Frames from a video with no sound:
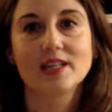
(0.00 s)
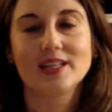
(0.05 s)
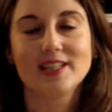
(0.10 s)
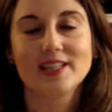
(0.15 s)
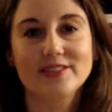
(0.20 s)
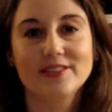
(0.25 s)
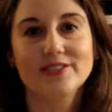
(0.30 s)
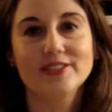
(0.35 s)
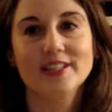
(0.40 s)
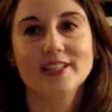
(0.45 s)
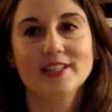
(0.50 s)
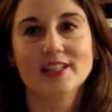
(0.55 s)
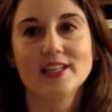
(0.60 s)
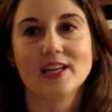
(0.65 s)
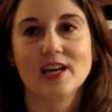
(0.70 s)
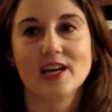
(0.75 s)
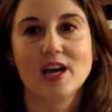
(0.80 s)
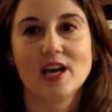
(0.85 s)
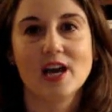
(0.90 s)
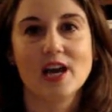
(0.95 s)
even
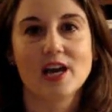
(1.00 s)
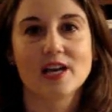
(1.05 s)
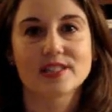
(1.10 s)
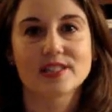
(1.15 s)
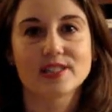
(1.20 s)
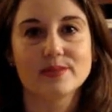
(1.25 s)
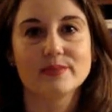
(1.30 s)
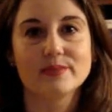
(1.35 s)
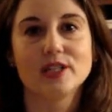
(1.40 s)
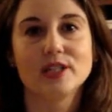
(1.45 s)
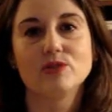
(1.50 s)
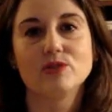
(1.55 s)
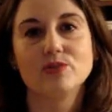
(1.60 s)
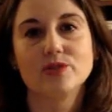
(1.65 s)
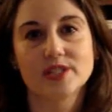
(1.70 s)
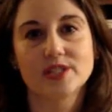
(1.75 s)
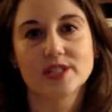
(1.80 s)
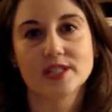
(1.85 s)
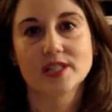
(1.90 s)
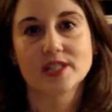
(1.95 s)
somebody
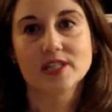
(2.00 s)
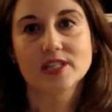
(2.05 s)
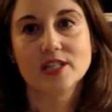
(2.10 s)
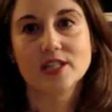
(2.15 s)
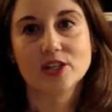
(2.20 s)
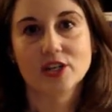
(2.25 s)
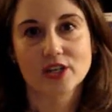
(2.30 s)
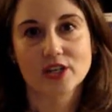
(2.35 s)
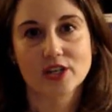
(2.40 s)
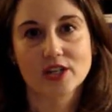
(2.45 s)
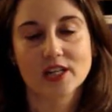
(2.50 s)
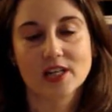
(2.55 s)
who's sincere,